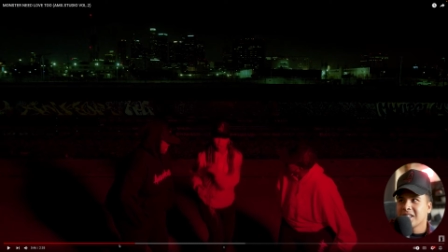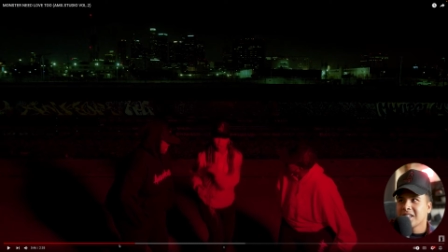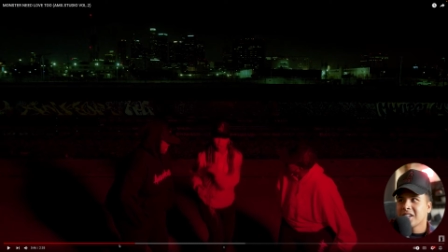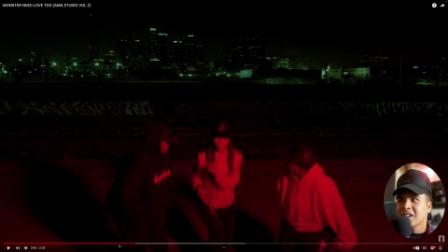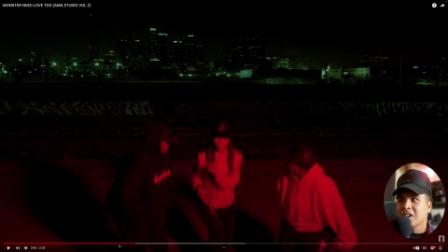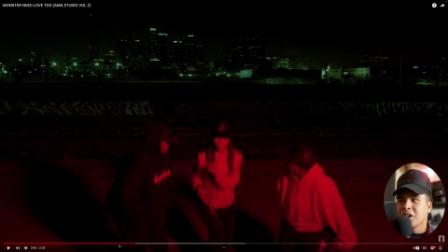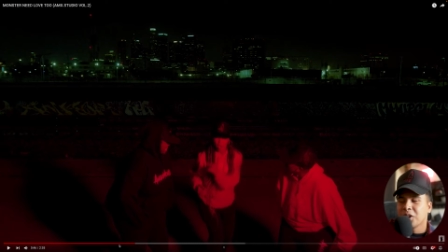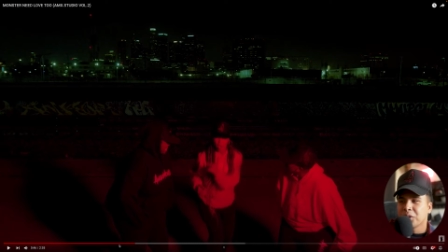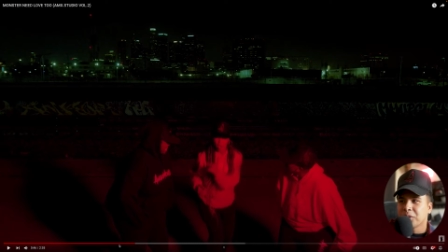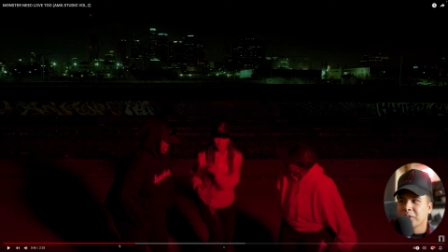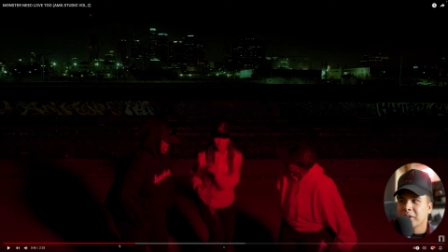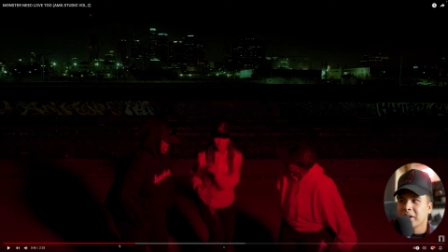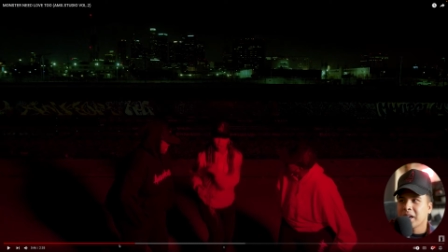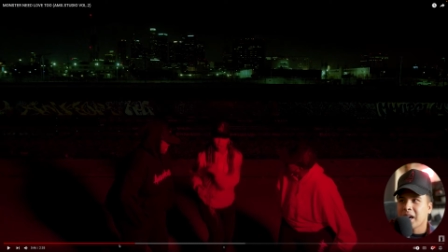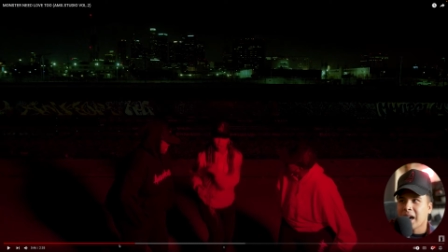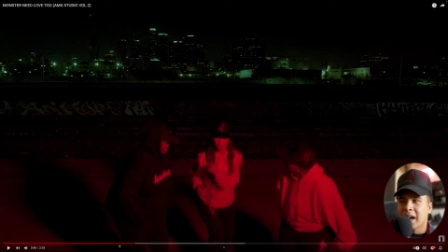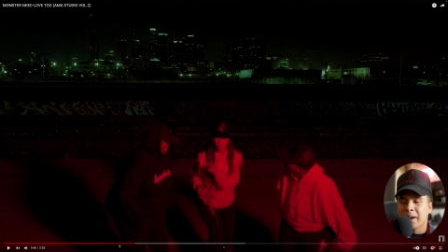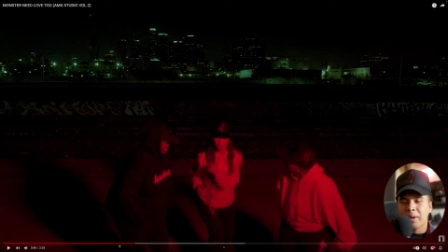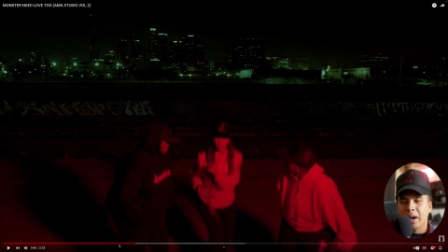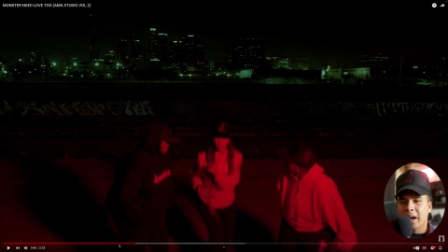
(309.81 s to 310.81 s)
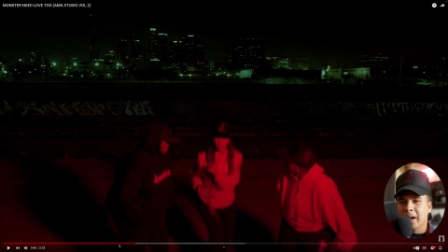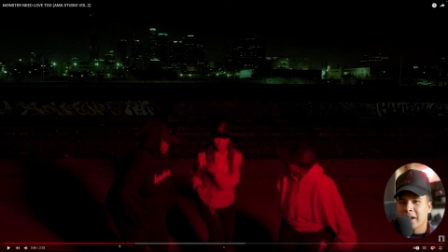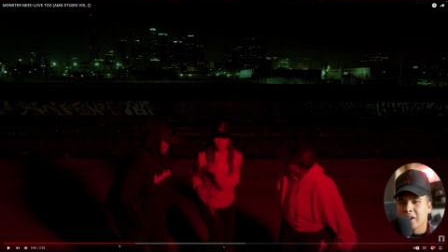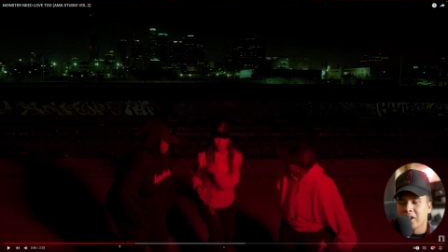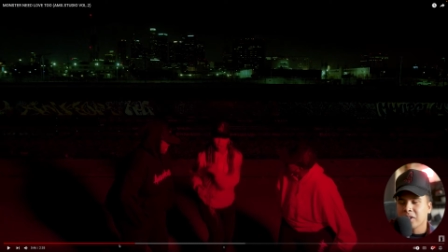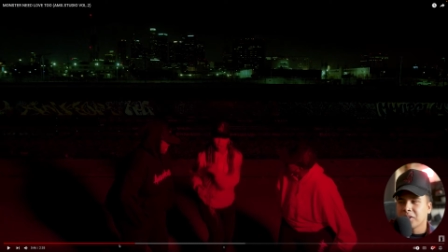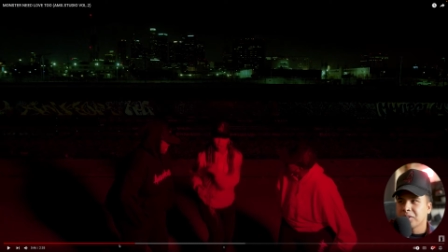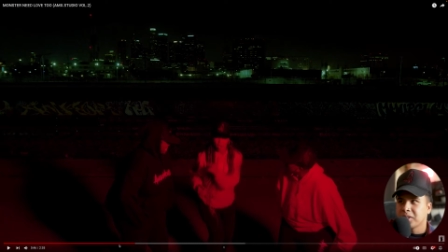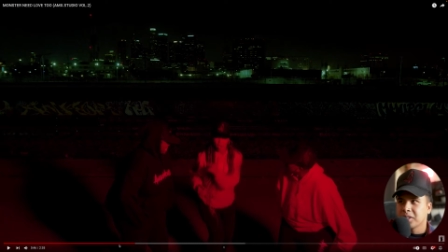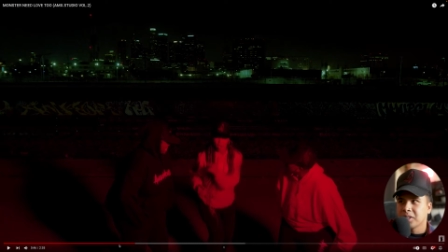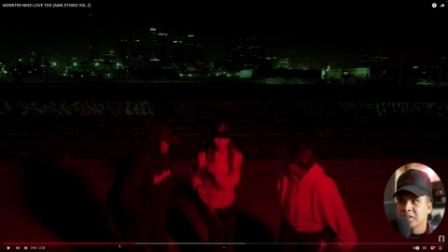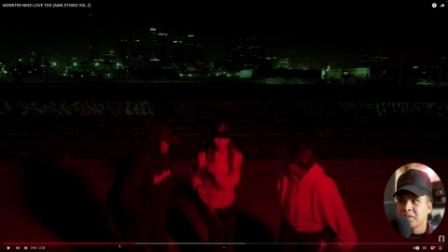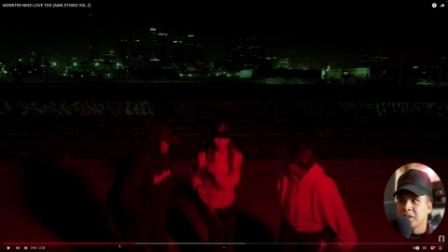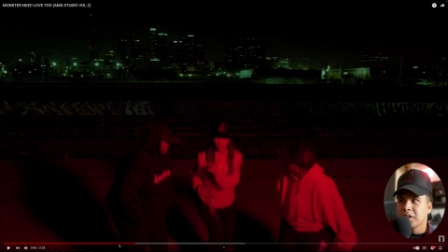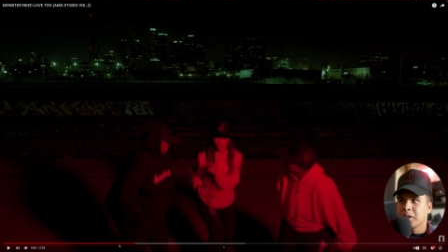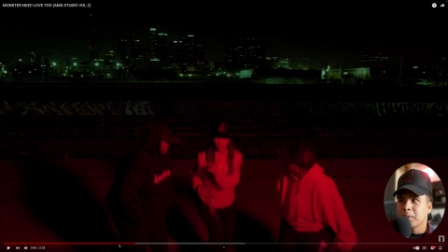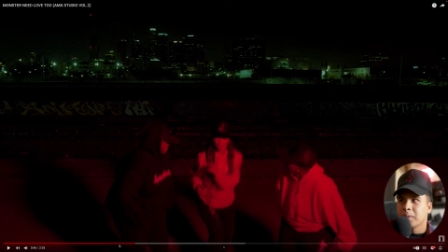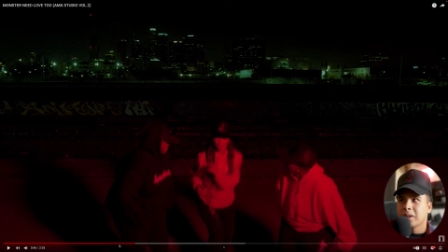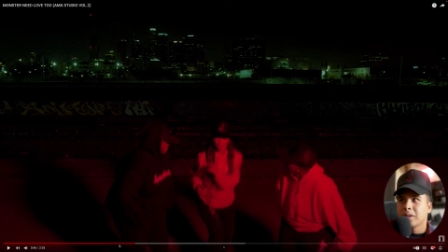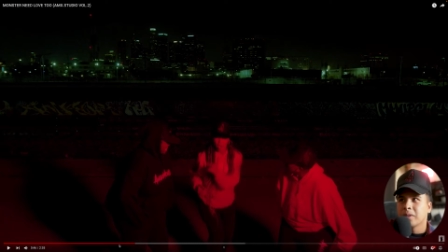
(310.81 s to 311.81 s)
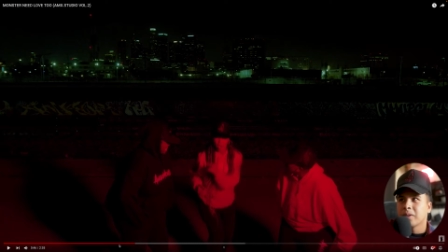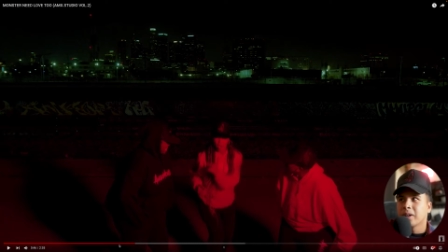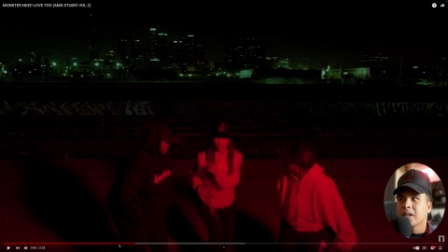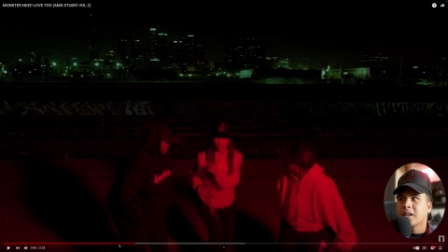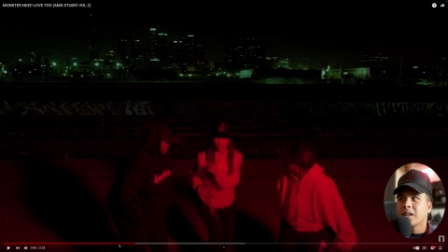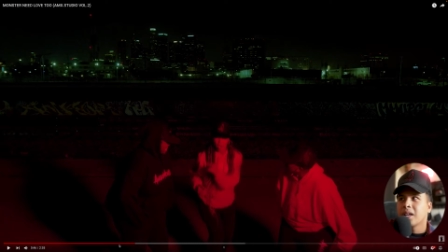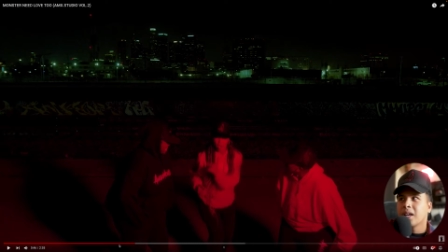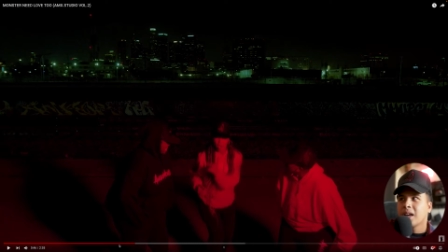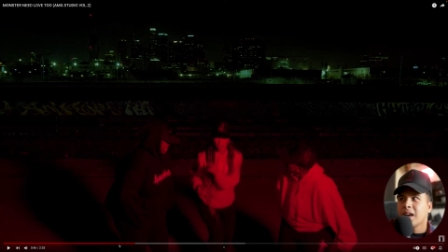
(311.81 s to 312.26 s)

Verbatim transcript: coloring. I colored this video, by the way.